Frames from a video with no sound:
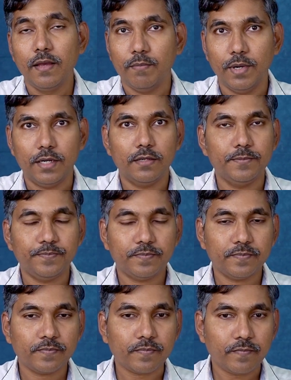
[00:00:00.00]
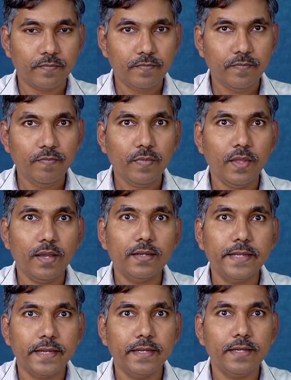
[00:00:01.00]
But
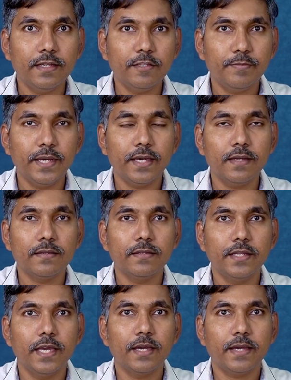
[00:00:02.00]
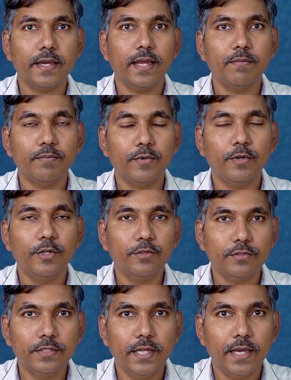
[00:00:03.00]
technically speaking, they may
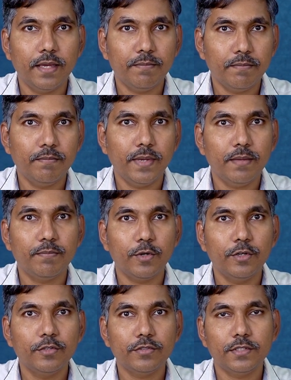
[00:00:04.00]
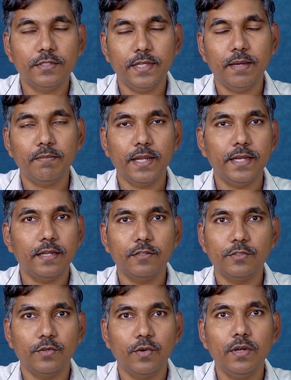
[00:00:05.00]
produce the same light
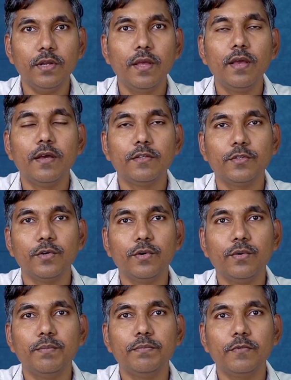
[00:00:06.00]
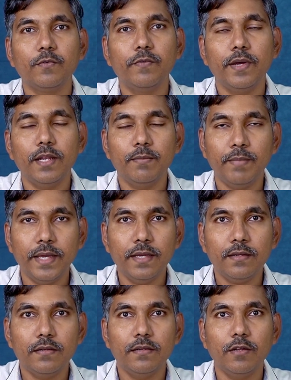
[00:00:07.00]
and so on. So while
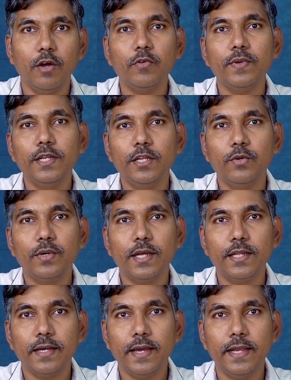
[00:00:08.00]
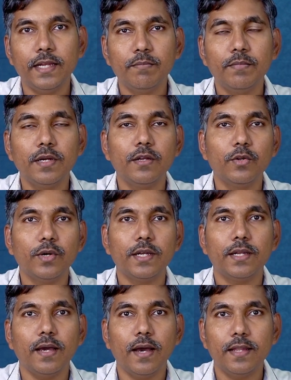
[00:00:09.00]
buying, not only look at the guide number, look
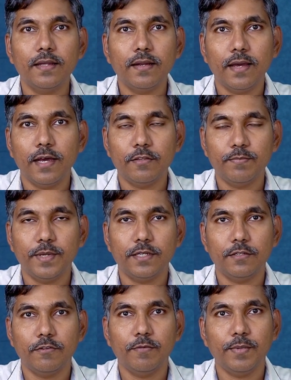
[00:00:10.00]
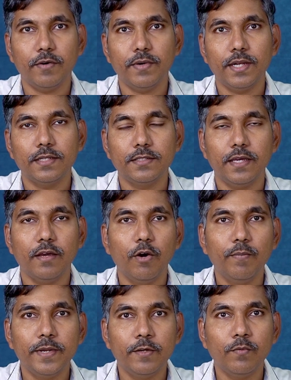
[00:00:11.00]
at other aspects of the power. Let's say how
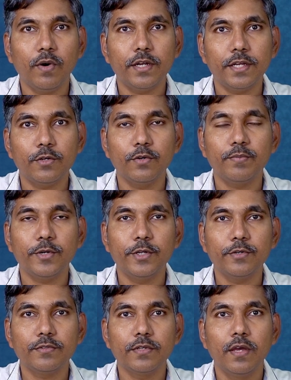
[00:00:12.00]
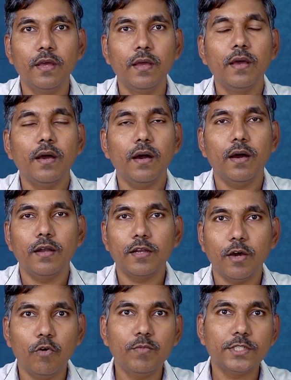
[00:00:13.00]
many watt it could produce, and
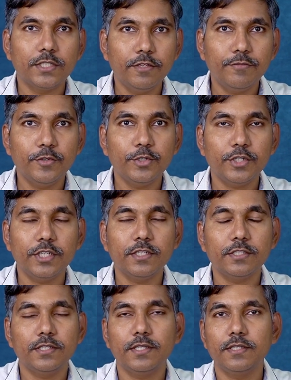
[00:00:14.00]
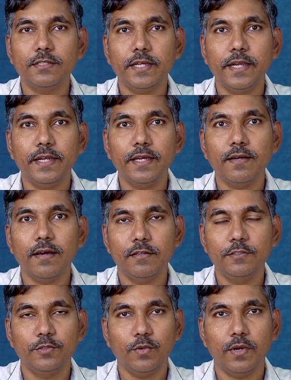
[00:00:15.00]
how much diffusion it is creating
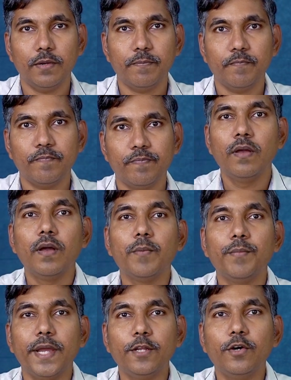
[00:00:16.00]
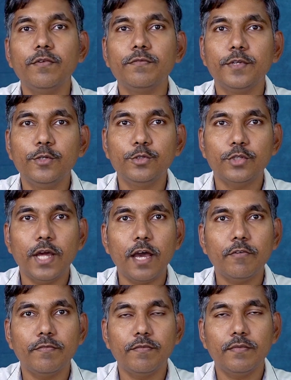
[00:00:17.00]
and so on. By now you should
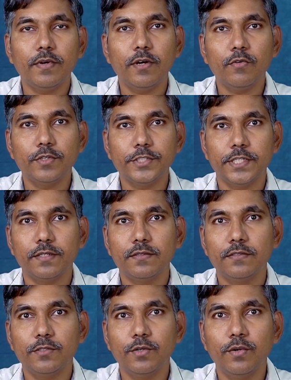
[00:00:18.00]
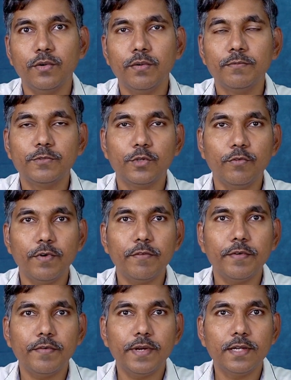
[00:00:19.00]
have a question. So far
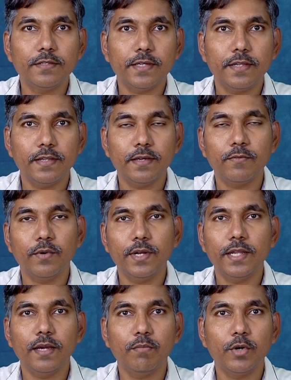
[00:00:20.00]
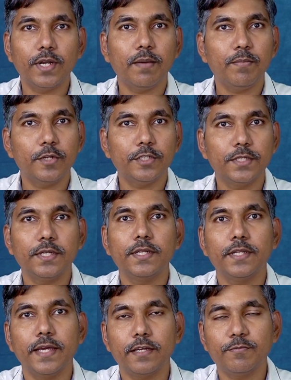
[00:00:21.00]
we were discussing only about aperture in
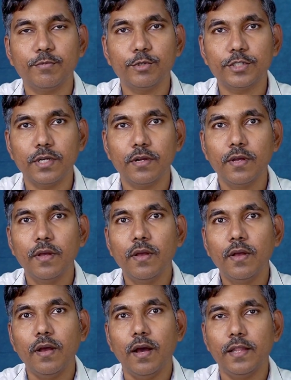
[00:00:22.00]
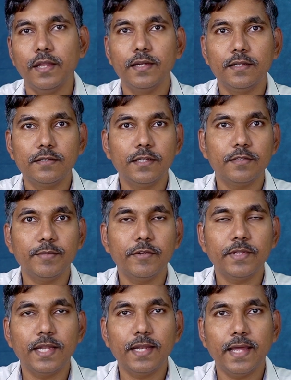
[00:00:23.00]
the exposure, and then distance
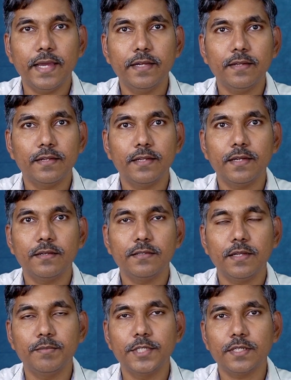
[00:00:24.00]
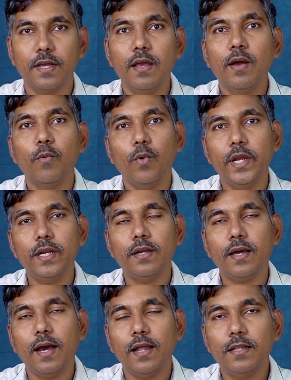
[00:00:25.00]
between the light and then subject. Why
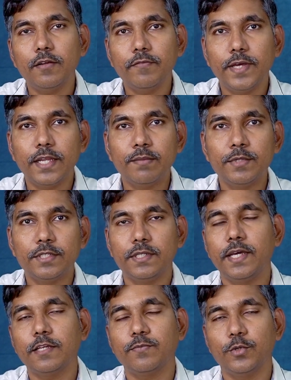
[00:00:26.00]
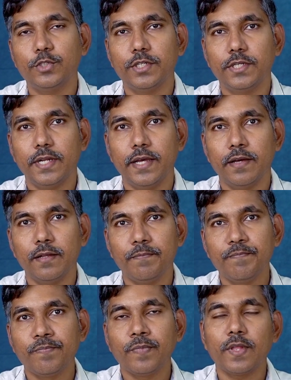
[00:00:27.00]
not other variables in the exposure triangle?
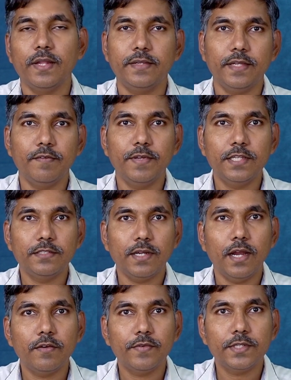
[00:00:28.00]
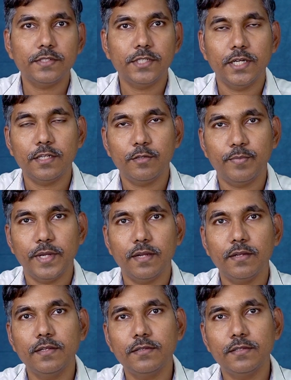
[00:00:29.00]
We'll start with shutter speed.
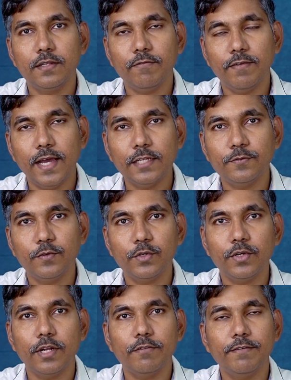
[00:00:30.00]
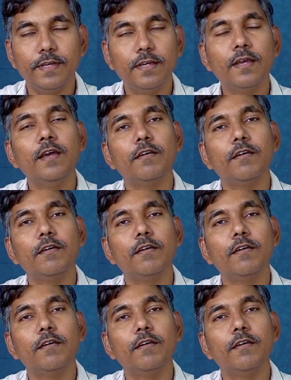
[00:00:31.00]
This is a flash photography.